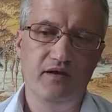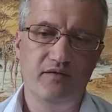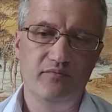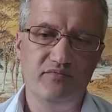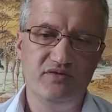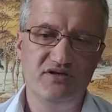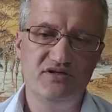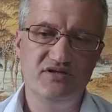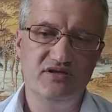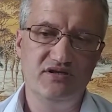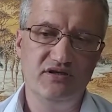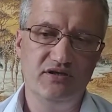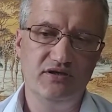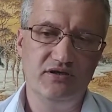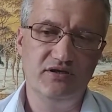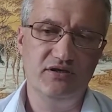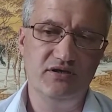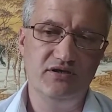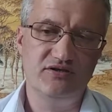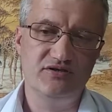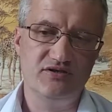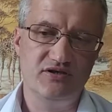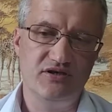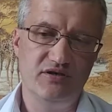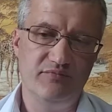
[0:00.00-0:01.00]
BC
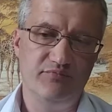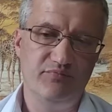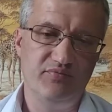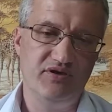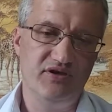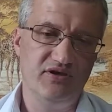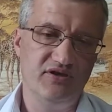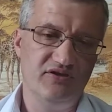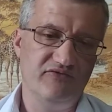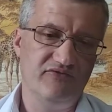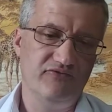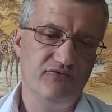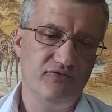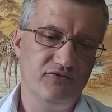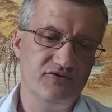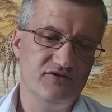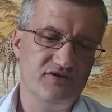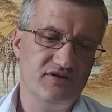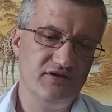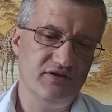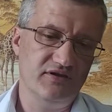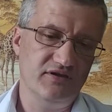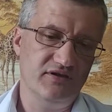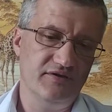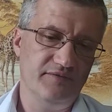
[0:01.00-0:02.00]
it appeared
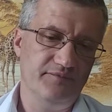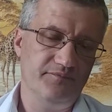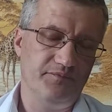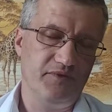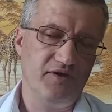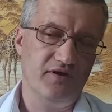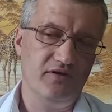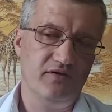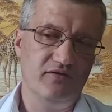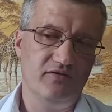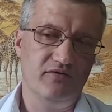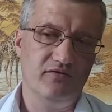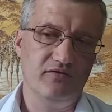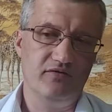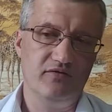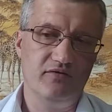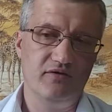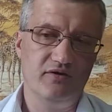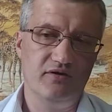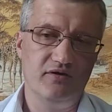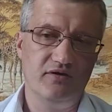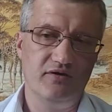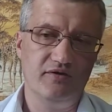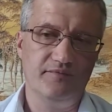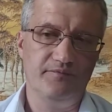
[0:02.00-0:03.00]
firstly in
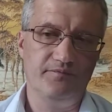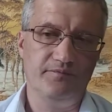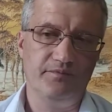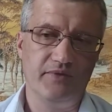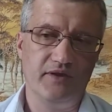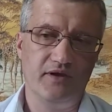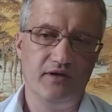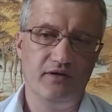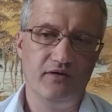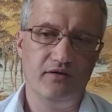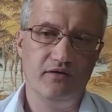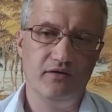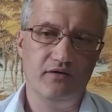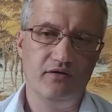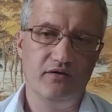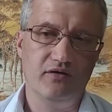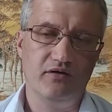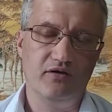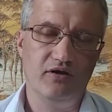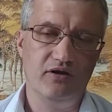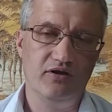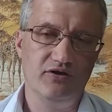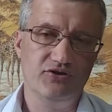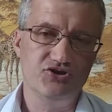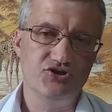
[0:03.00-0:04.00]
the
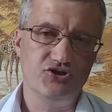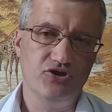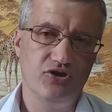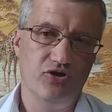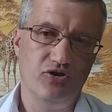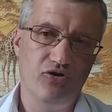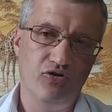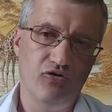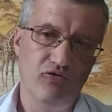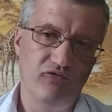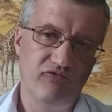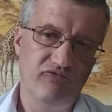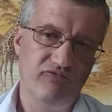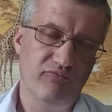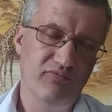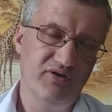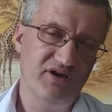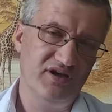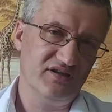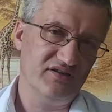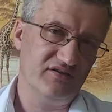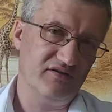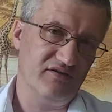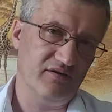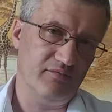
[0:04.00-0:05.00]
culture of
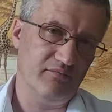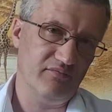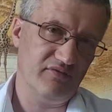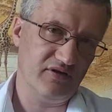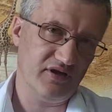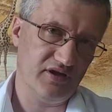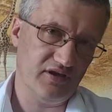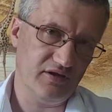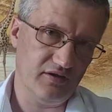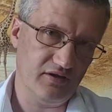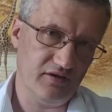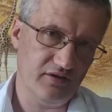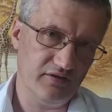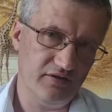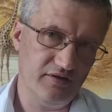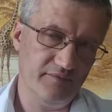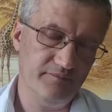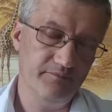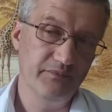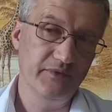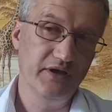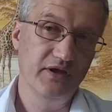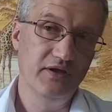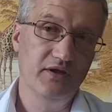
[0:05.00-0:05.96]
Bactria margiana.